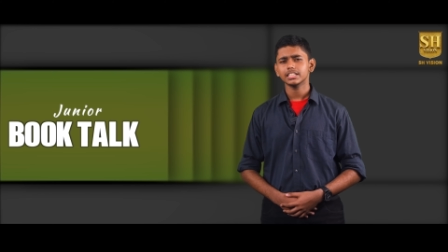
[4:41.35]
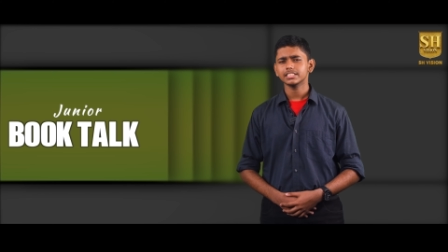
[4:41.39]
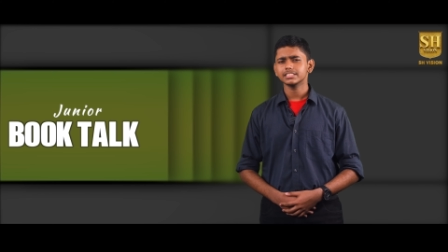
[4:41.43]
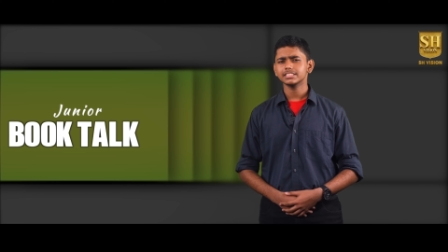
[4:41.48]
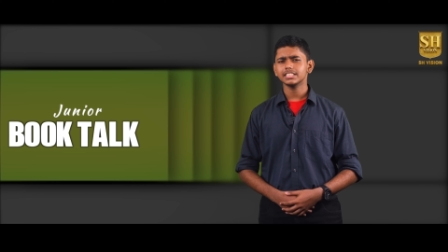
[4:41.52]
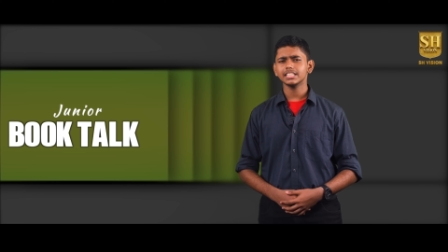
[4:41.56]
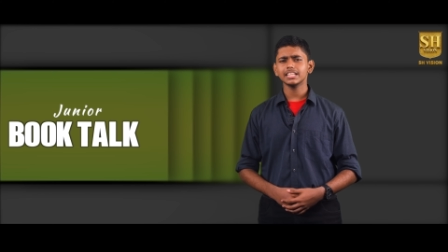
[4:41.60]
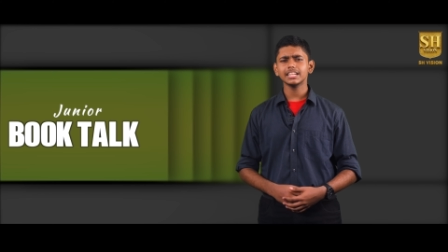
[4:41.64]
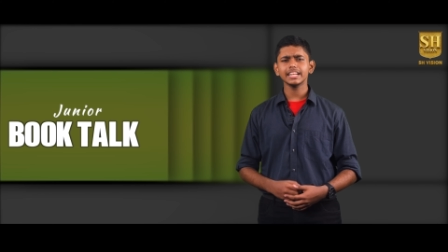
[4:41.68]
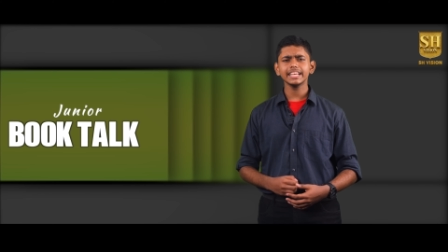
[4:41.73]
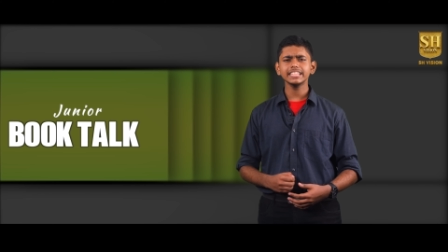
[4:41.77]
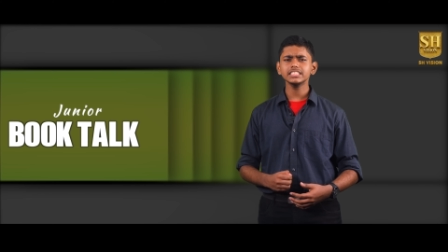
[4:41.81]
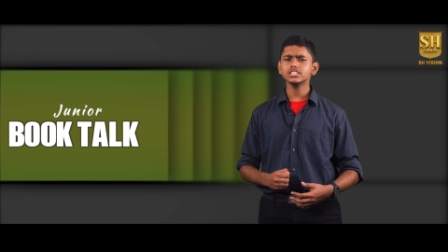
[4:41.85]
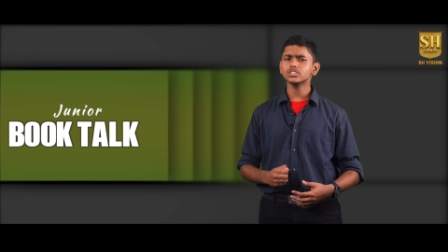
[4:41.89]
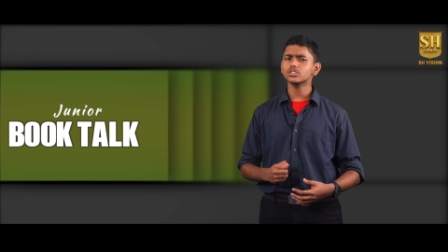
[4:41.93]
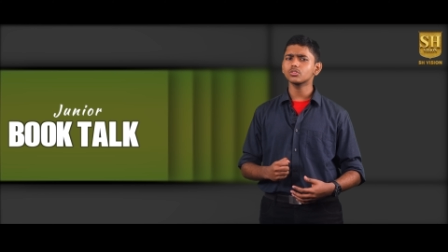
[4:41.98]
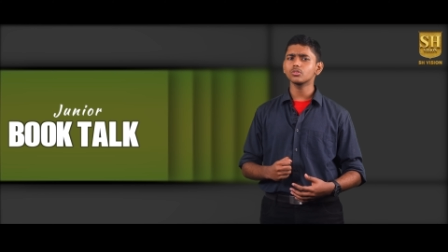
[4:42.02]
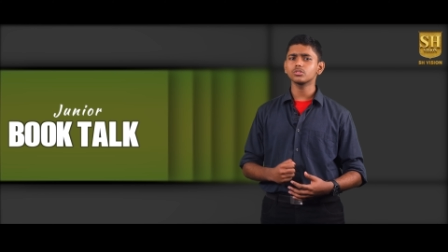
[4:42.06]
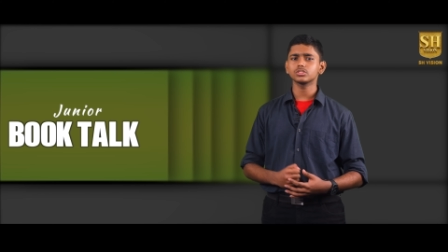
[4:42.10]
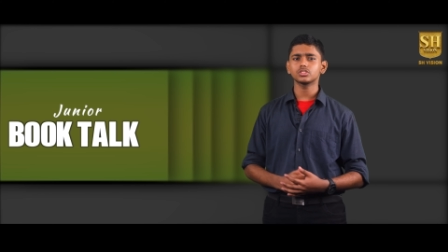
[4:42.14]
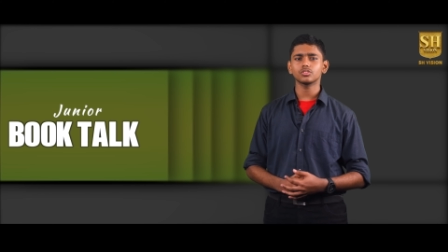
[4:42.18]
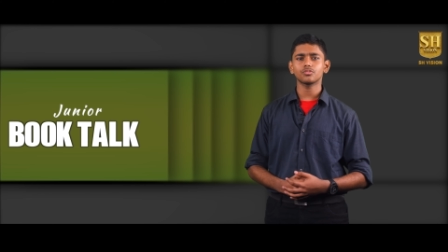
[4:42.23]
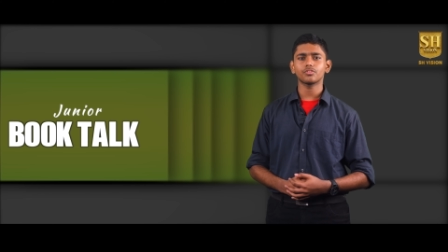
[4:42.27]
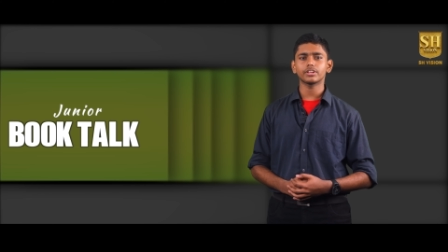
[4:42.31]
They raised
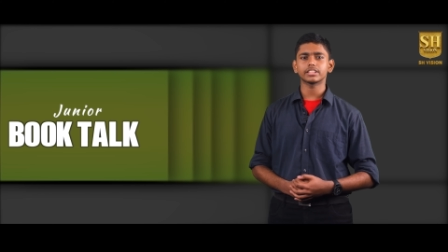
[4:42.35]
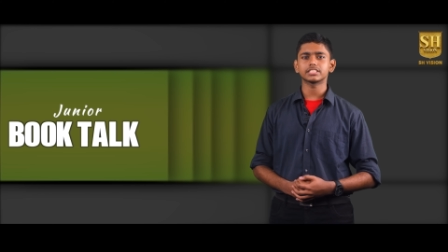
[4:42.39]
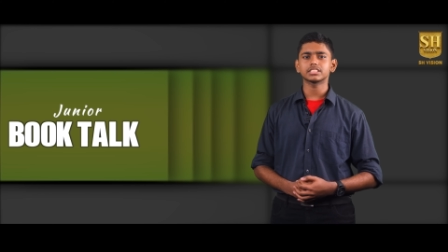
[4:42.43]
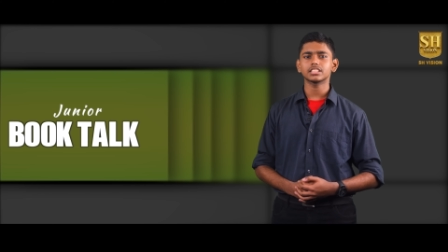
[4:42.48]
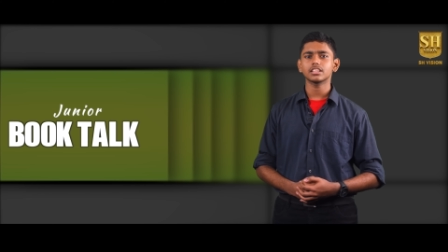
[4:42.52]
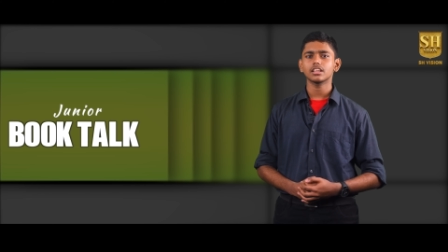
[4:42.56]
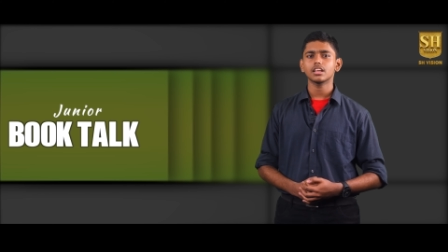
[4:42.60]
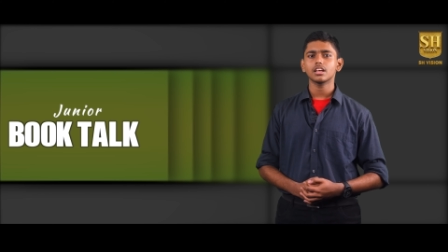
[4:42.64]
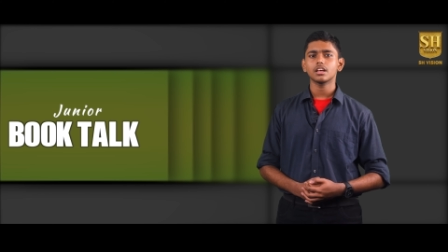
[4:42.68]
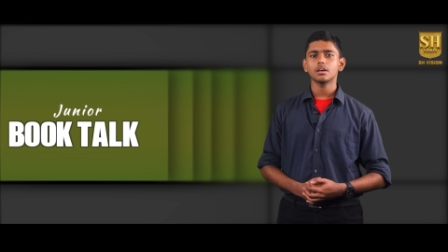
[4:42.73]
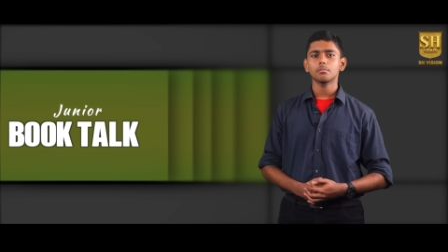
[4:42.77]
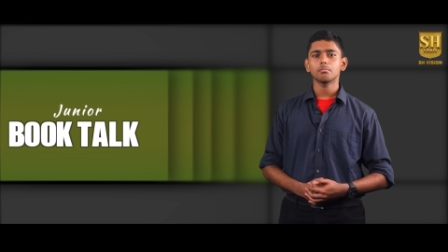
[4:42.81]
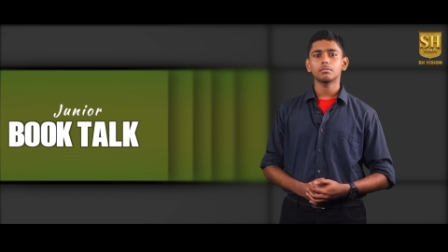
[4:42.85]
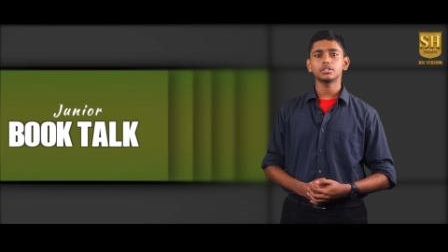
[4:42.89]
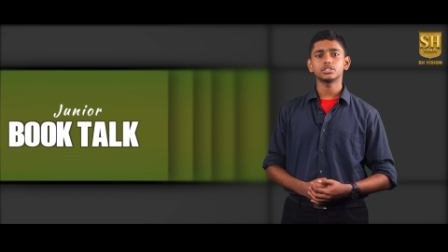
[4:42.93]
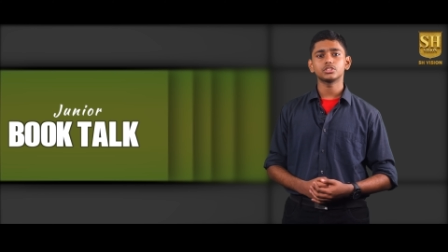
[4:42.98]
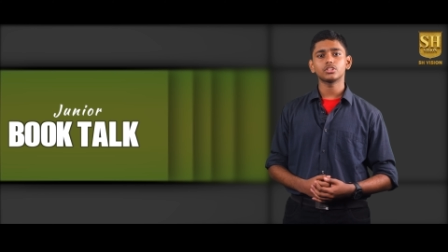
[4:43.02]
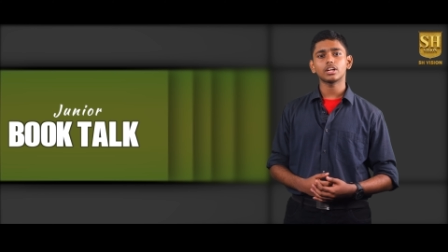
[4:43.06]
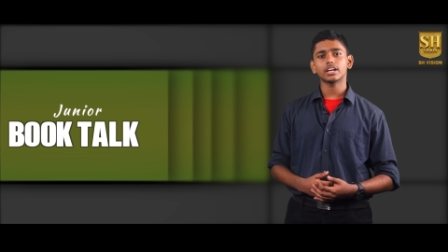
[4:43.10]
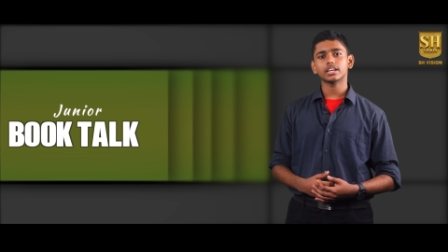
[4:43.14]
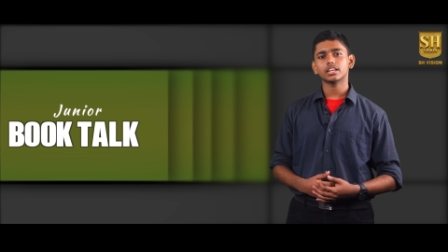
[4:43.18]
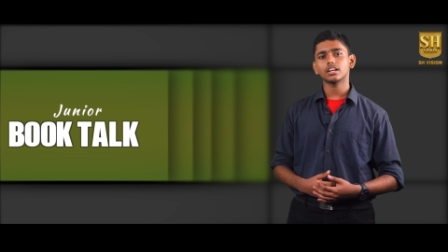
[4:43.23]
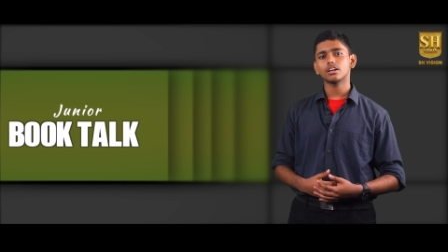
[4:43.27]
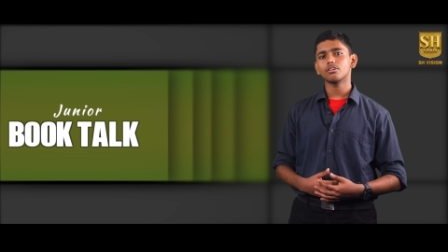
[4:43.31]
crucifix, but
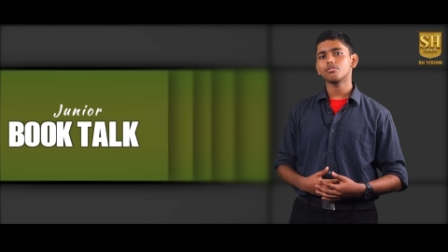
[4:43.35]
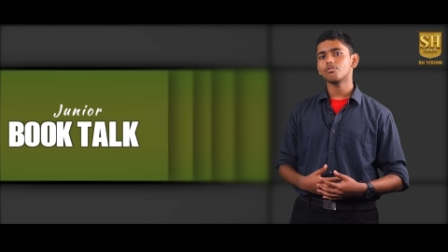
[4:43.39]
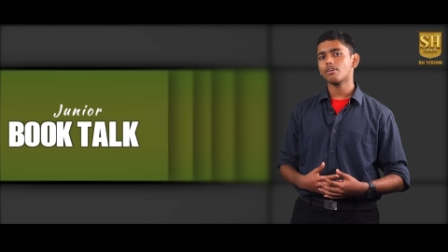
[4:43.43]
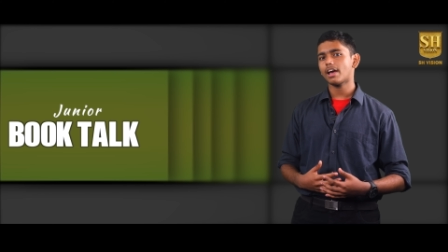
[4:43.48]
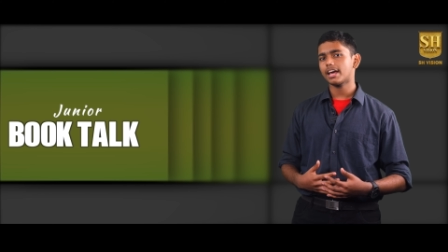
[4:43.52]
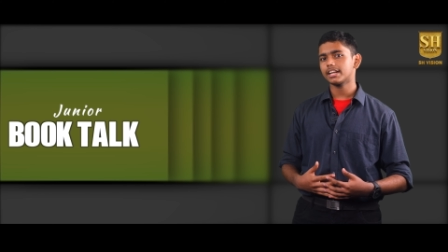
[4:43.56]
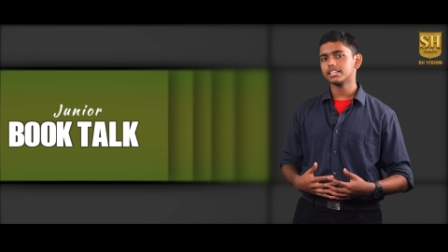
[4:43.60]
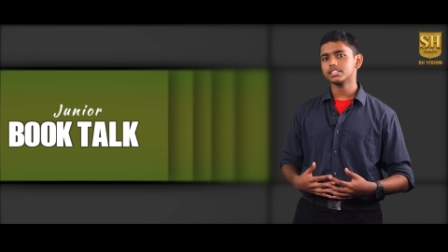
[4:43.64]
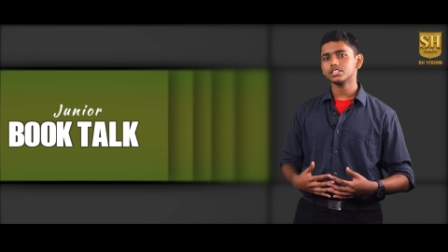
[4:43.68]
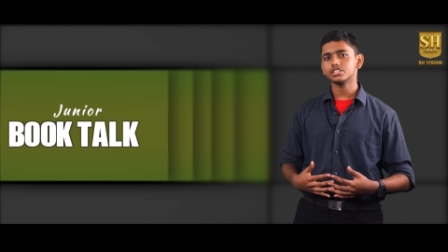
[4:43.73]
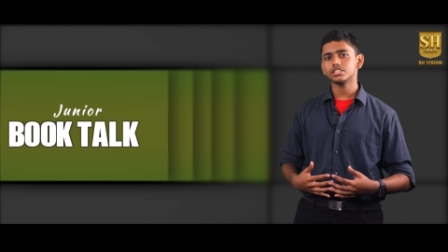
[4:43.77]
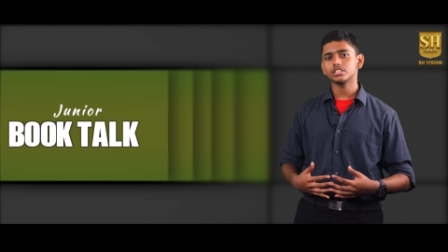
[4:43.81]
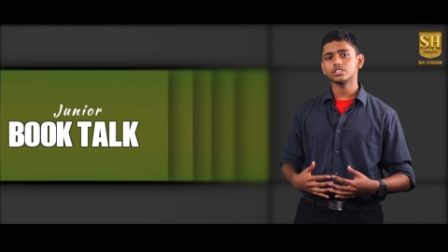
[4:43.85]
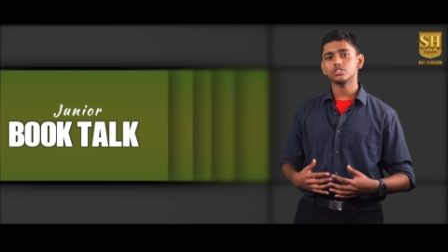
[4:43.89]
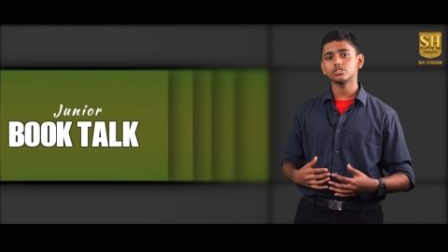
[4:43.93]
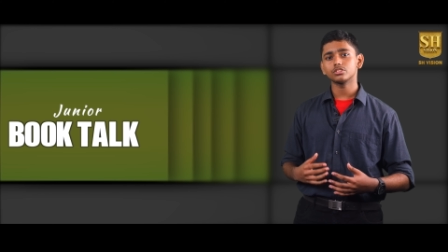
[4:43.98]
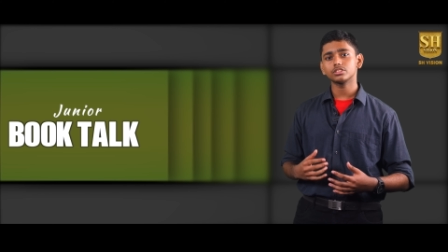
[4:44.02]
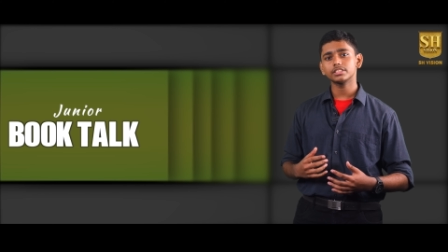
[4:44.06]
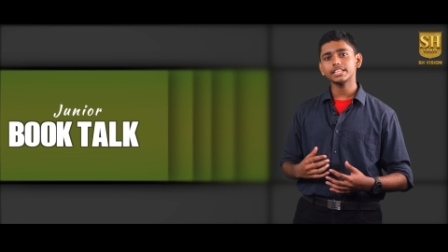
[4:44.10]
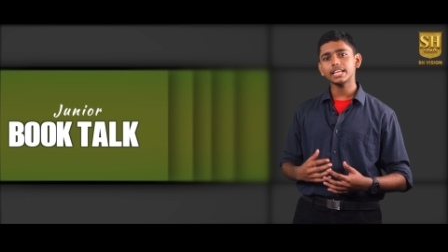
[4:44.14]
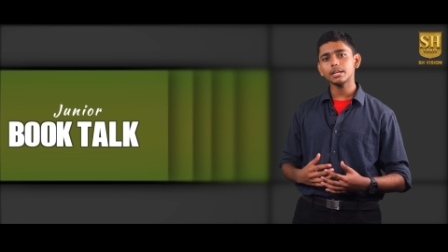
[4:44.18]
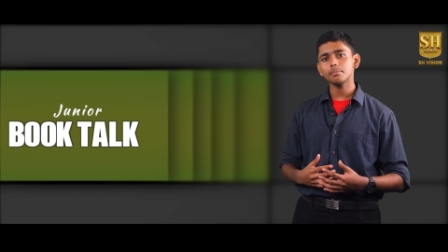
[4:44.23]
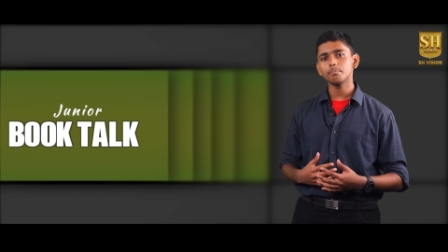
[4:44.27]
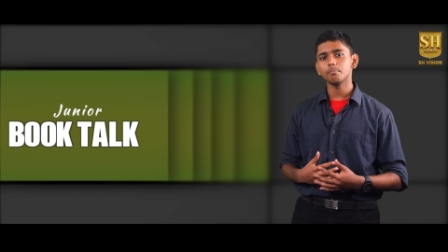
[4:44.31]
Dracula vanished into
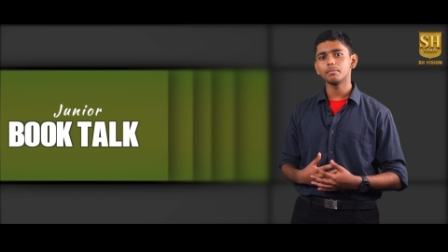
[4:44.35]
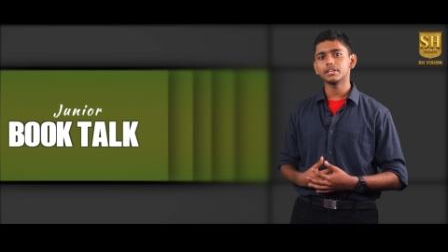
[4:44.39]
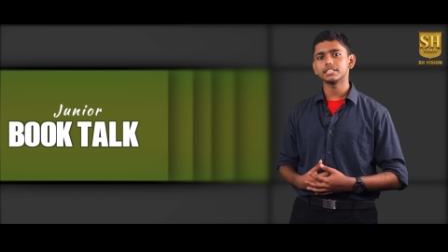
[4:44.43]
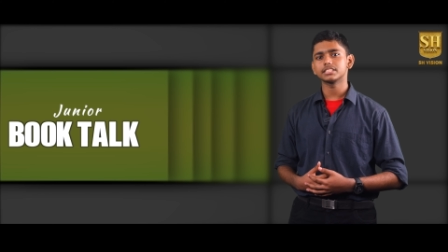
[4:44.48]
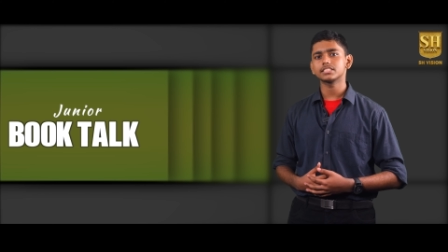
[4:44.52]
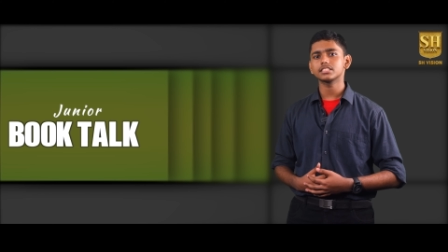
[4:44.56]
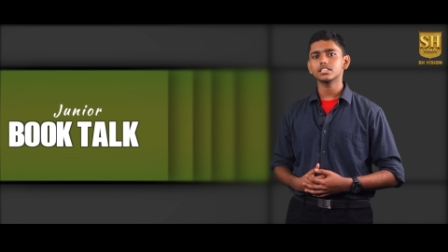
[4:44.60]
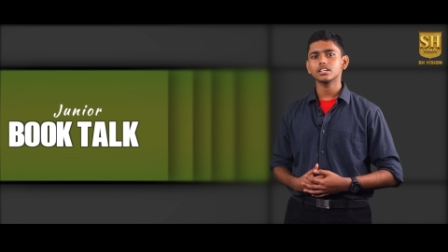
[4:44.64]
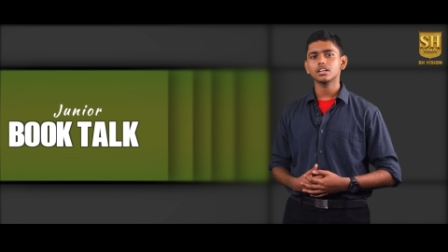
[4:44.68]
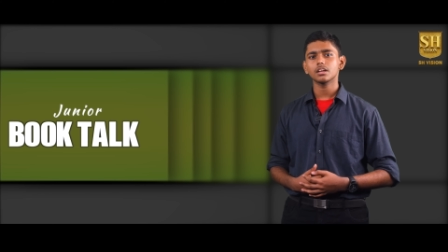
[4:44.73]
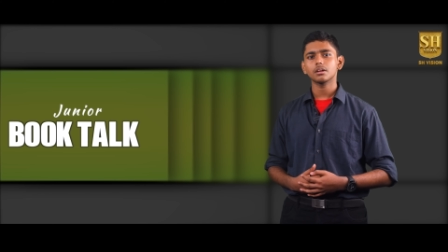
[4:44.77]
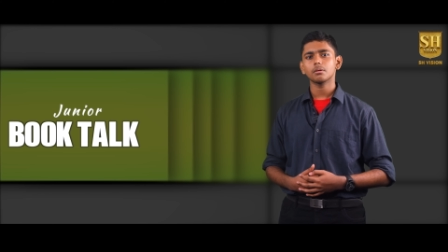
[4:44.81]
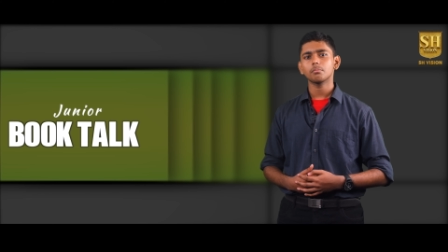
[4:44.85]
thin mist,